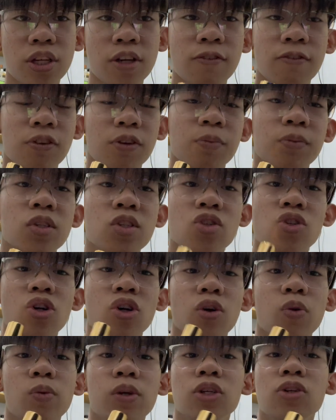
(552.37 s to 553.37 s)
from the
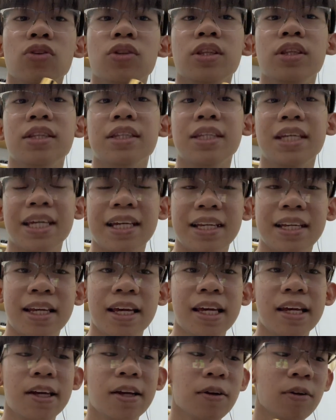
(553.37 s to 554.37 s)
Stronger With You
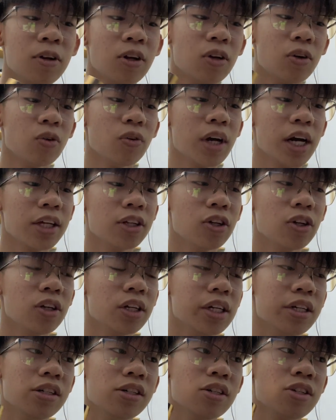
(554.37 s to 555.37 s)
DNA.
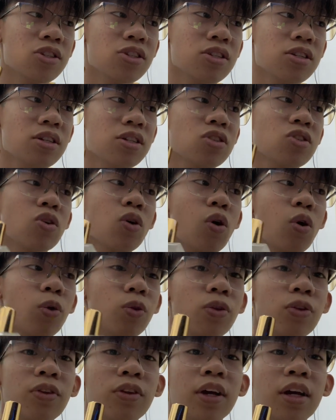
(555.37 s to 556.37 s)
Rather, it's its
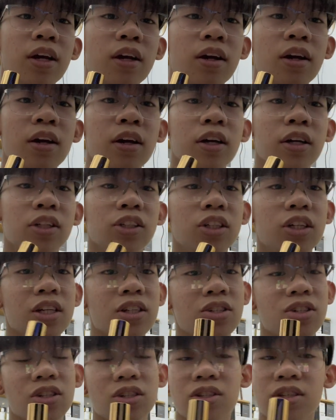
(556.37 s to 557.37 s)
own thing.
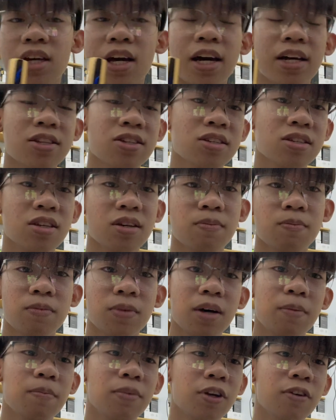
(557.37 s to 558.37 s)
It just had
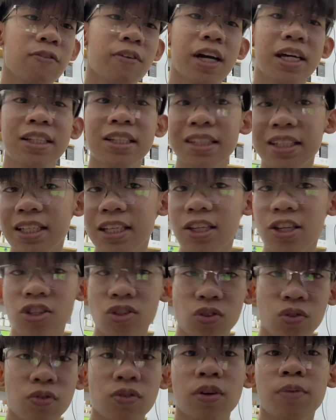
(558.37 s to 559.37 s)
a bit of
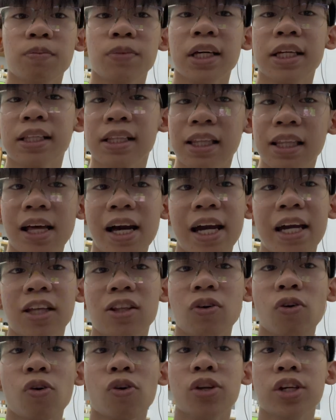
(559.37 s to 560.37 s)
ideas from that
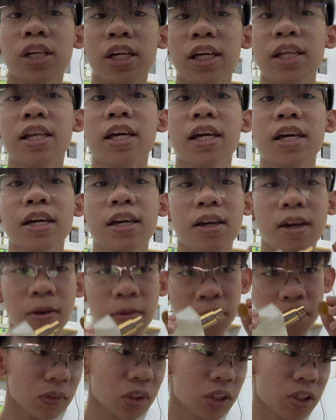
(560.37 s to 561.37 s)
line or DNA.
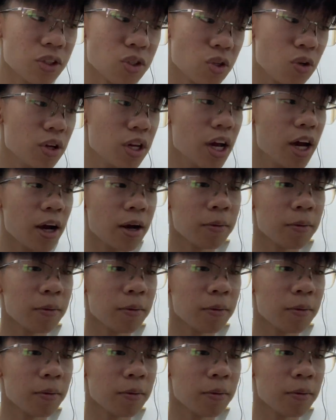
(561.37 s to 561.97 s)
So yeah,